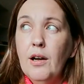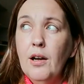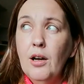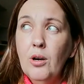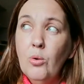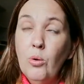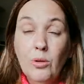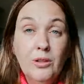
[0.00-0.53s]

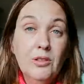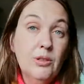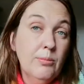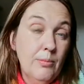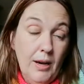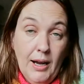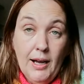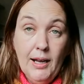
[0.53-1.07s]
according to
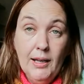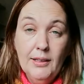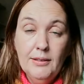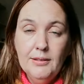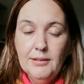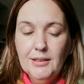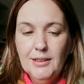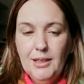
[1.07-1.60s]

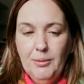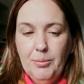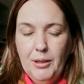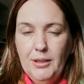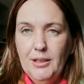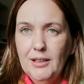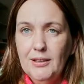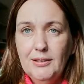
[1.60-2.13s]
my
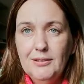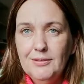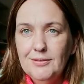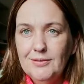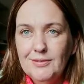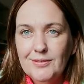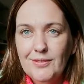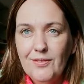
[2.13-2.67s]
opinion,
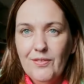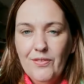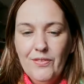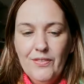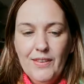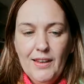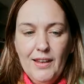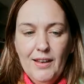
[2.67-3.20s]

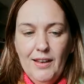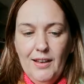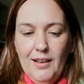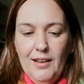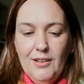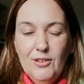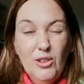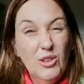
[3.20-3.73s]

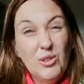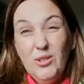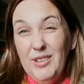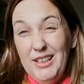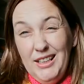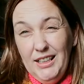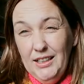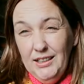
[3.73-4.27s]
not
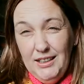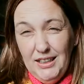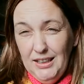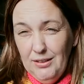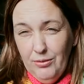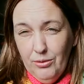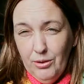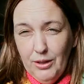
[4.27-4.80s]
really a
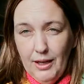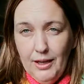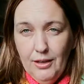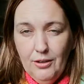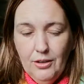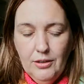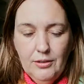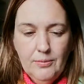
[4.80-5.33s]
need for
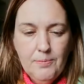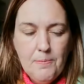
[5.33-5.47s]
nylon.